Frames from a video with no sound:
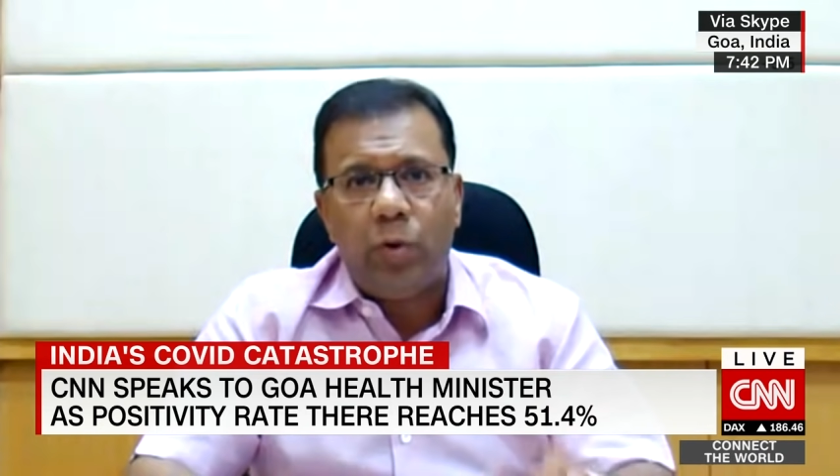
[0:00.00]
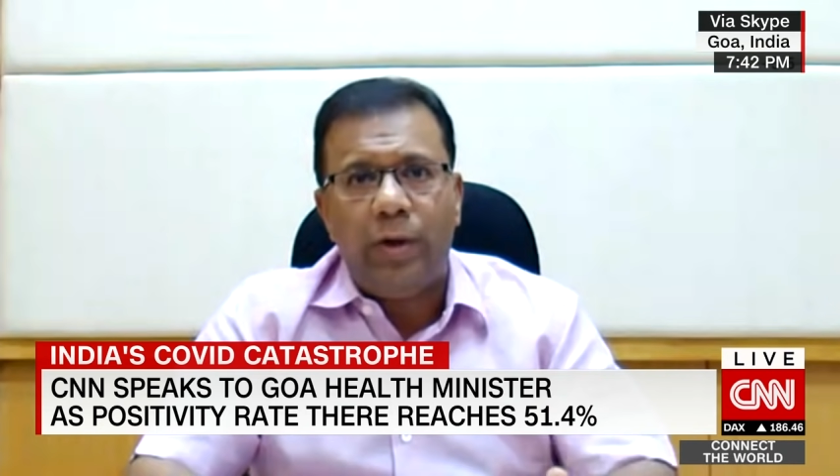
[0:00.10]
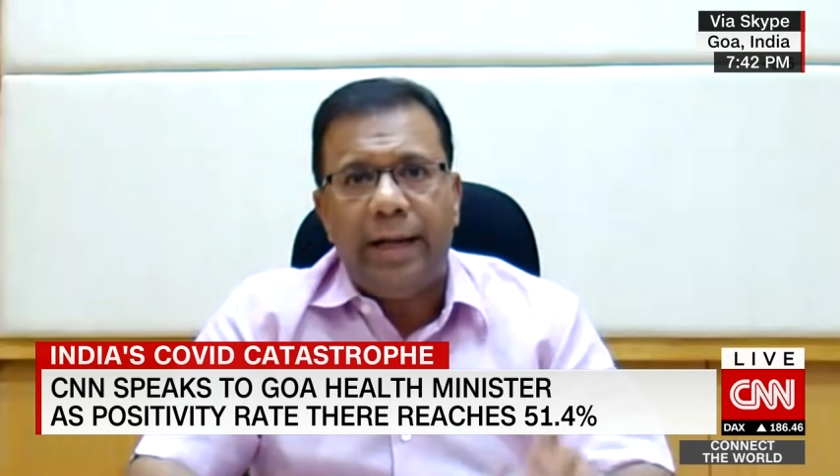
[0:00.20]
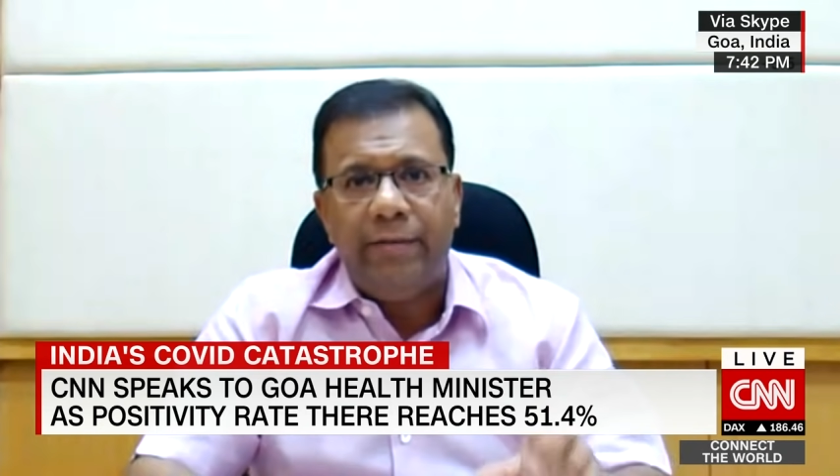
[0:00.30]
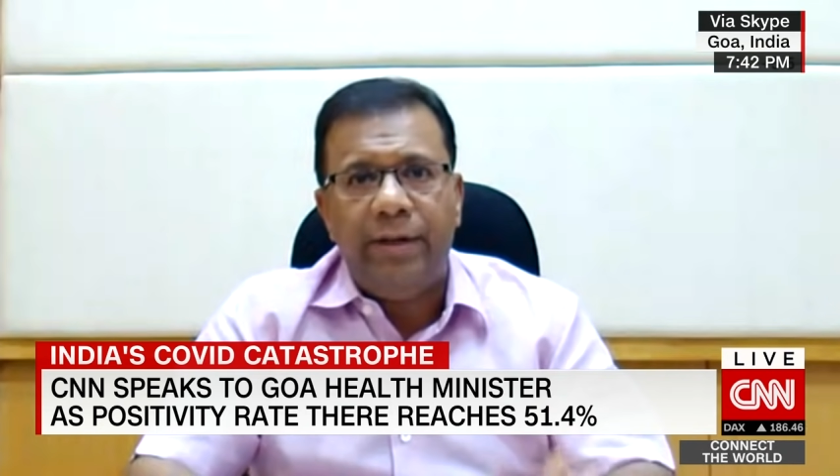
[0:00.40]

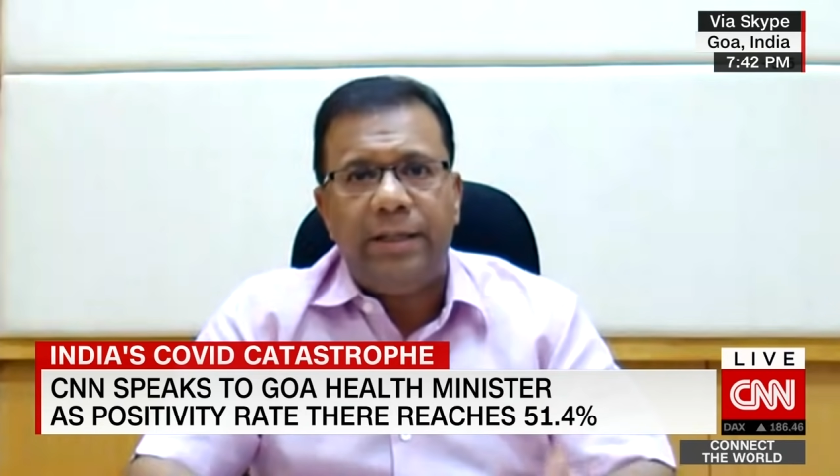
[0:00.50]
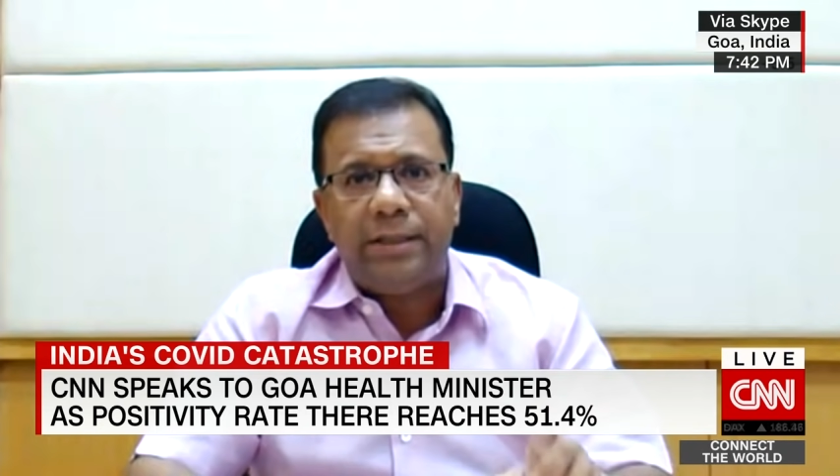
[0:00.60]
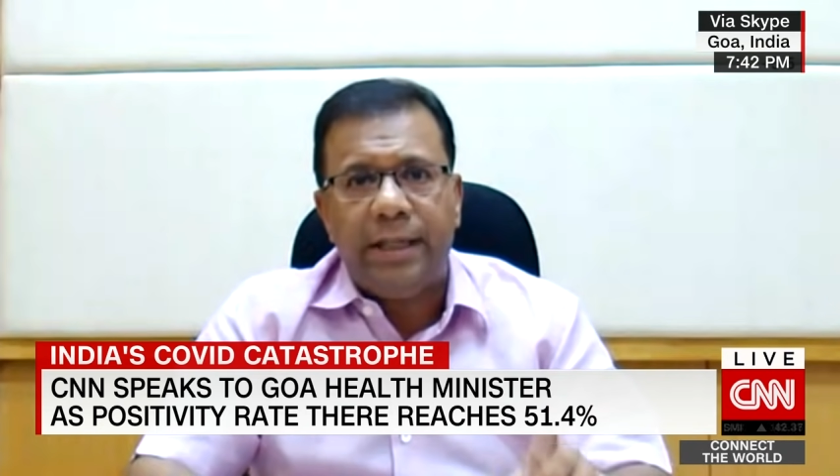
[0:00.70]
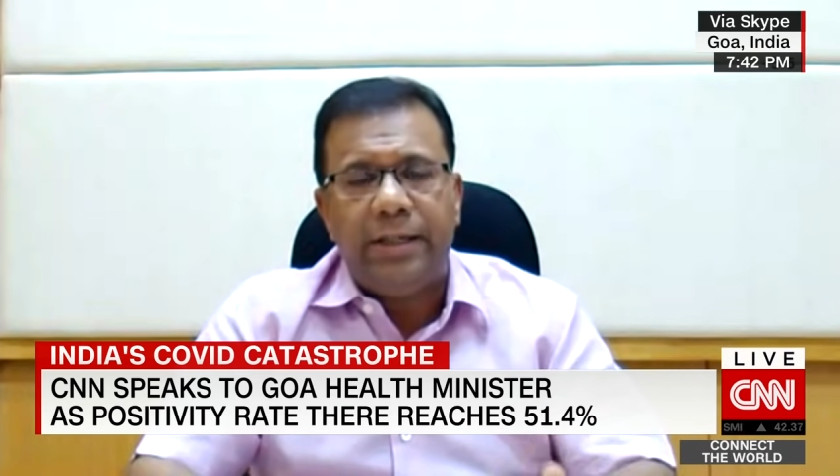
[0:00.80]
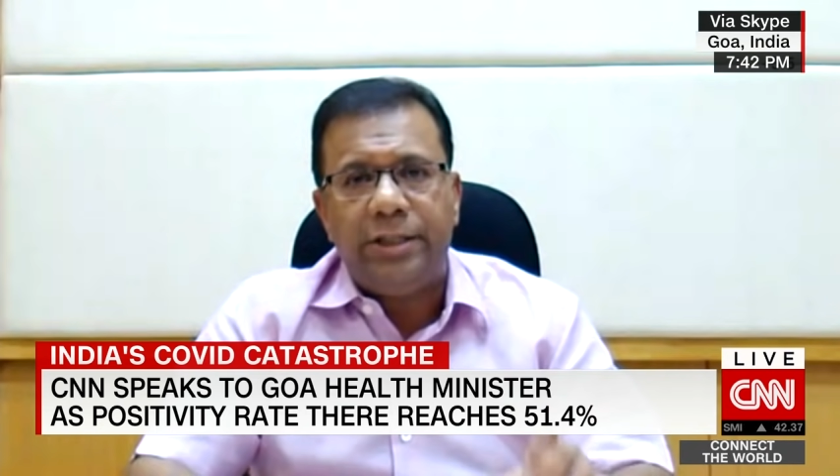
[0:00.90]
told every
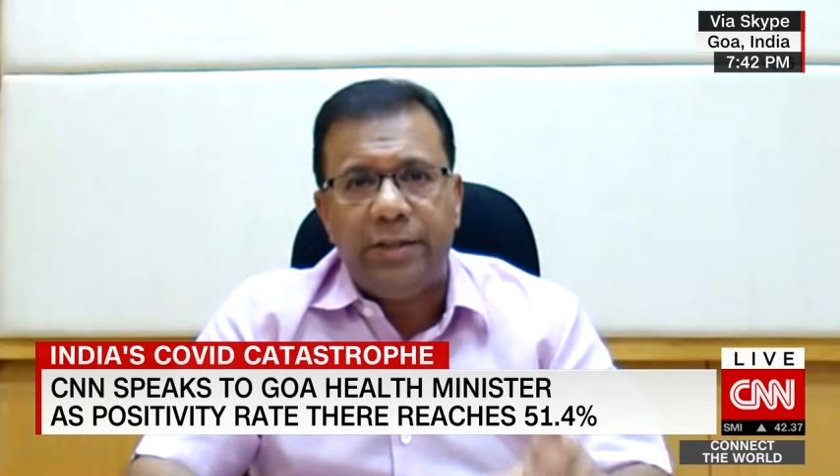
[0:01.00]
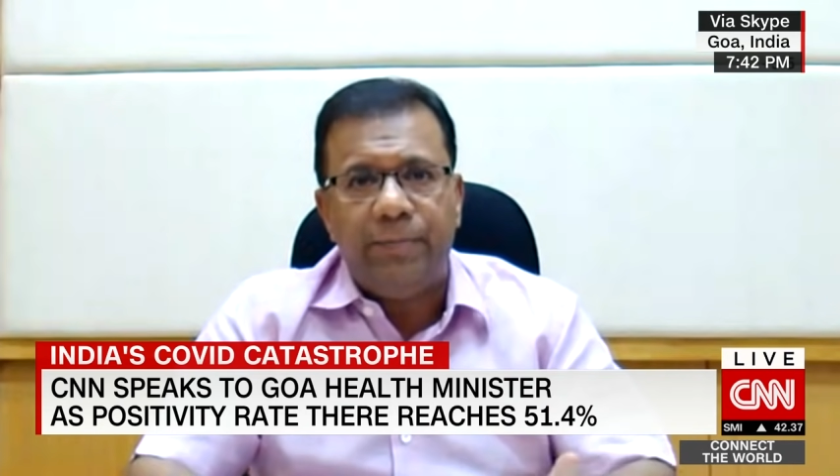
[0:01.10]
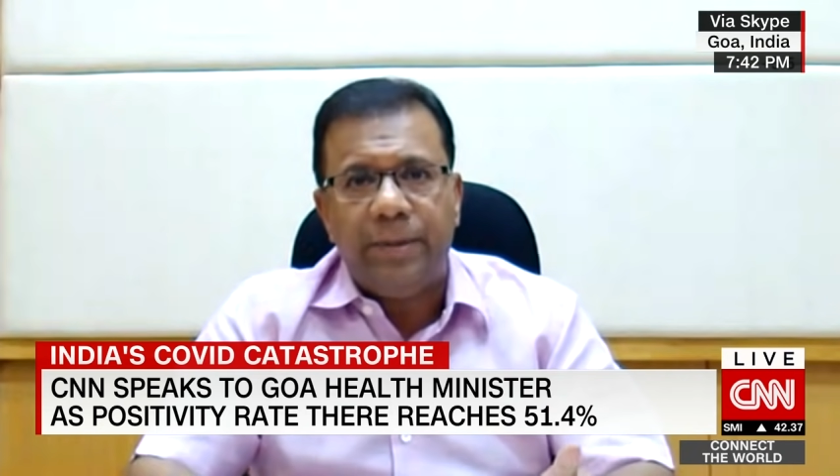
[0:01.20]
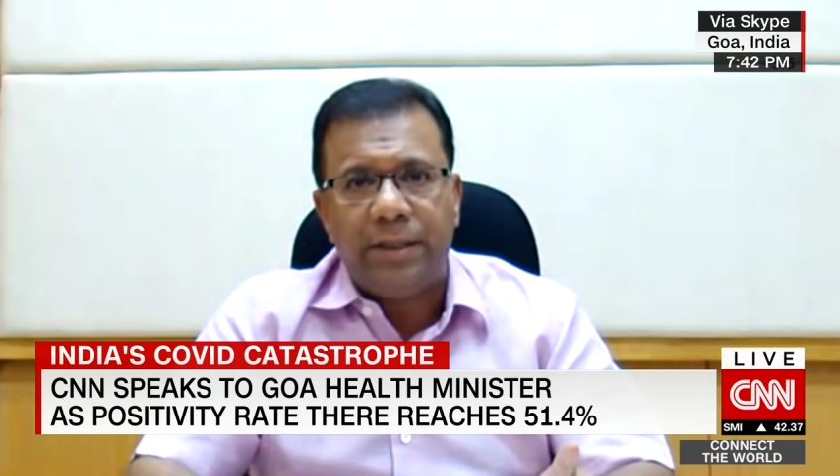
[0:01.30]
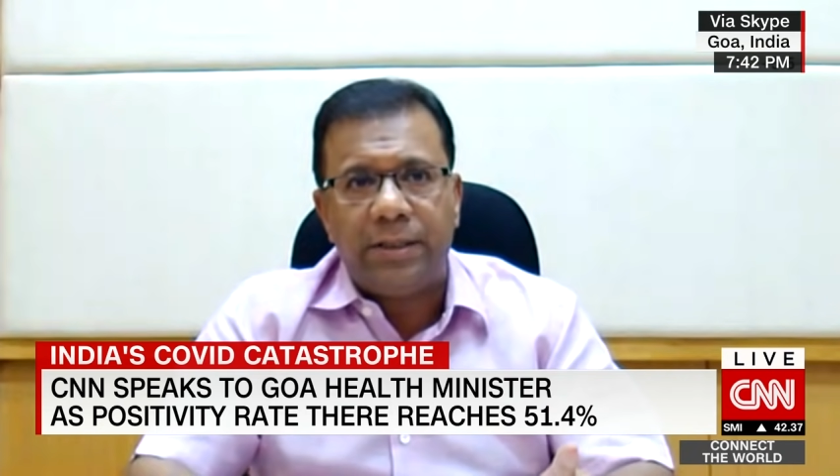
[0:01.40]
state
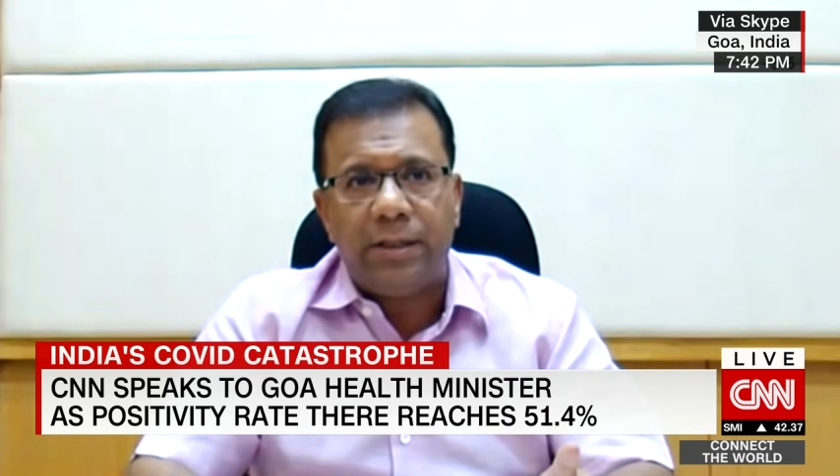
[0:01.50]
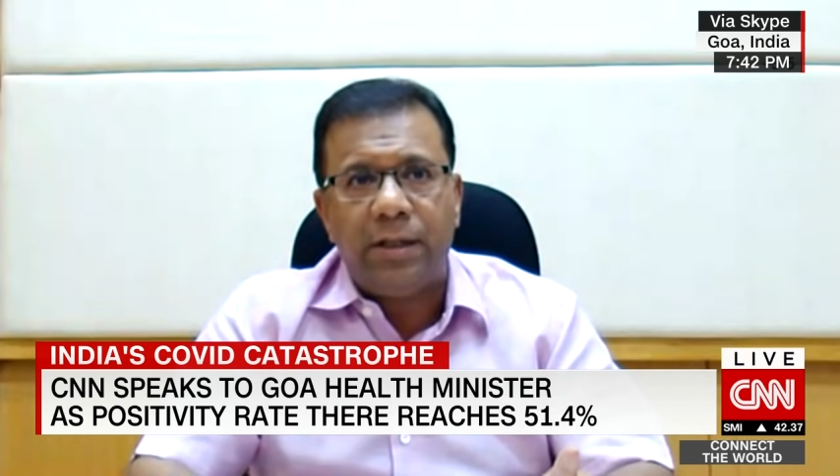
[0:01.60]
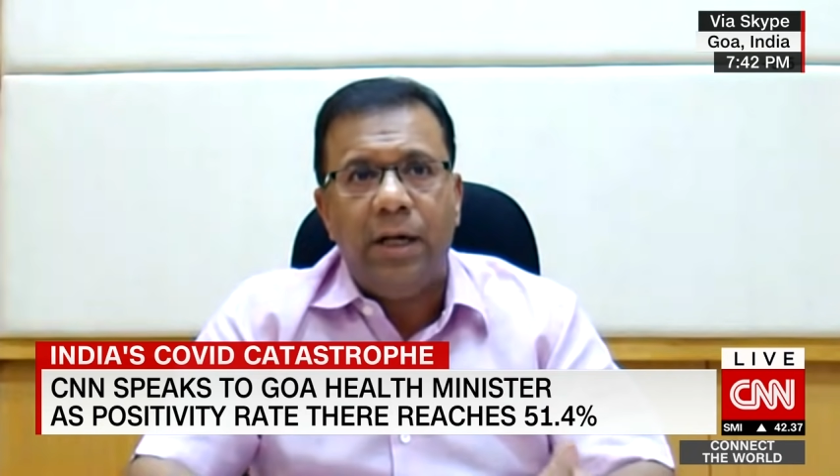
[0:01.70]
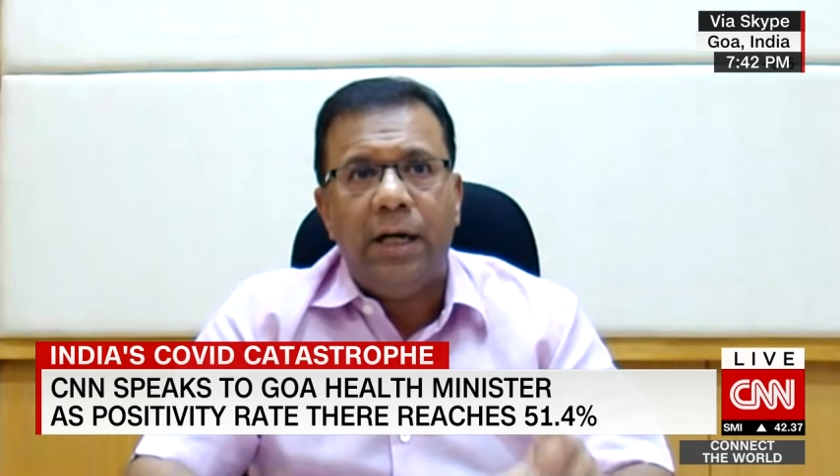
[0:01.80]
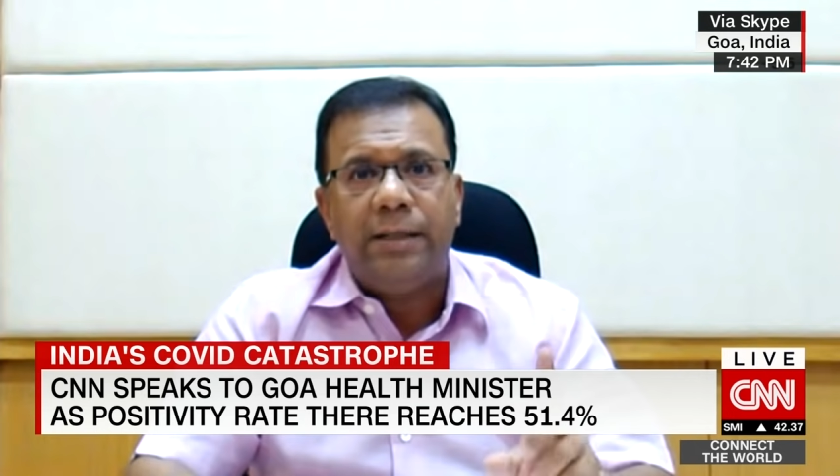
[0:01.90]
chief minister